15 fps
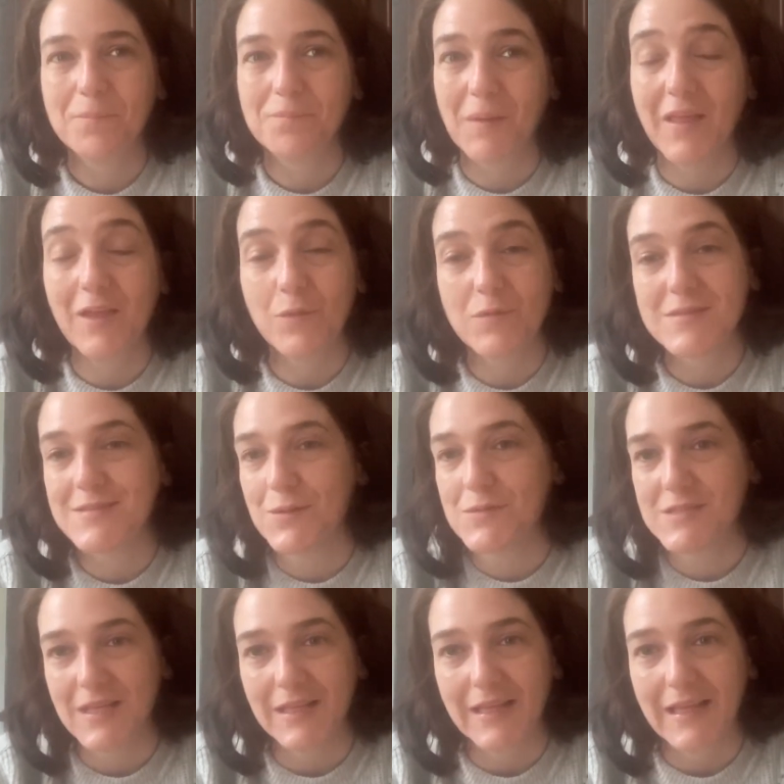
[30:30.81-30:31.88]
but it was so
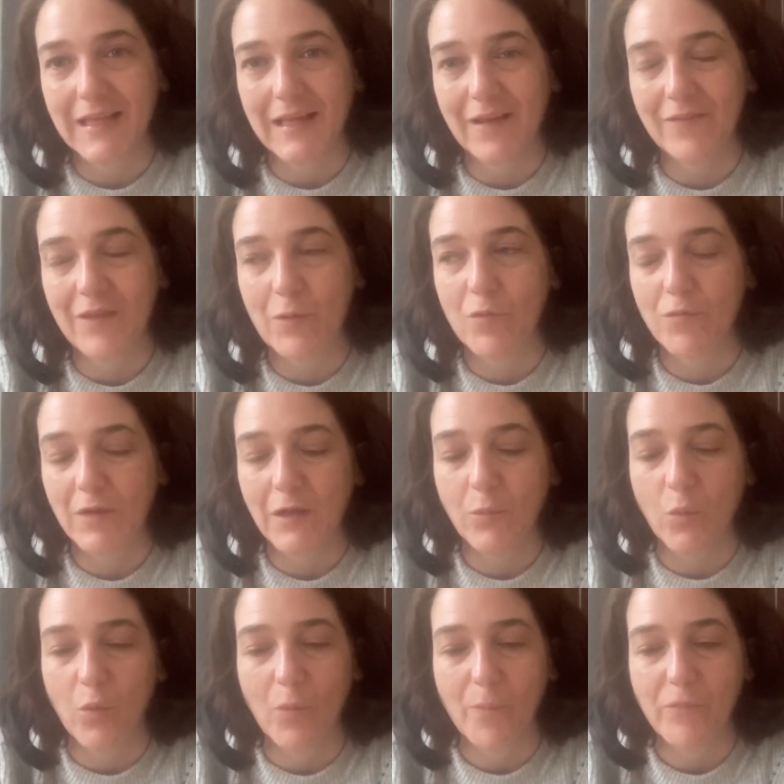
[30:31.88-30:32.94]
sunny and they were really
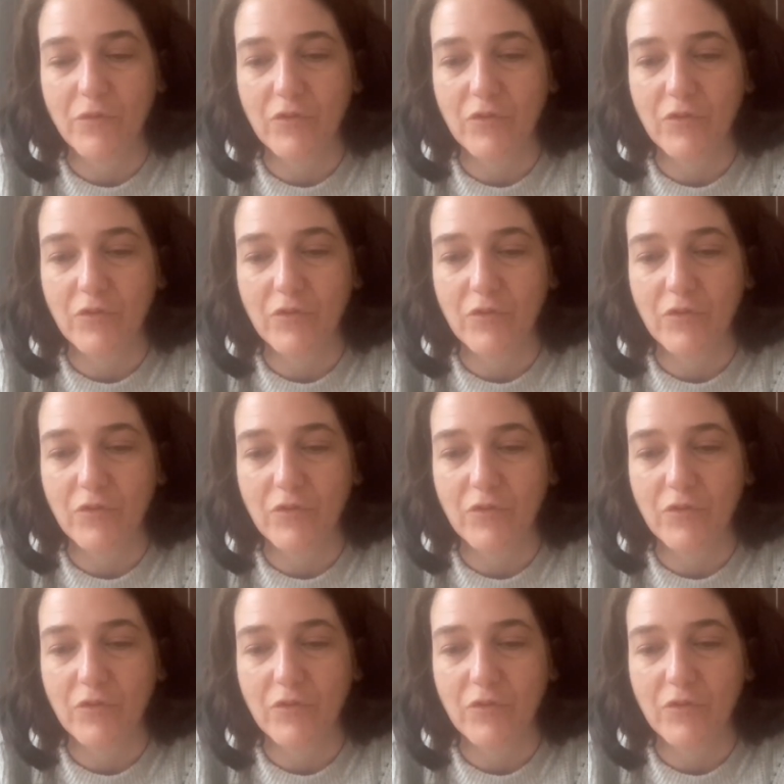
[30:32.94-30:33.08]
warm.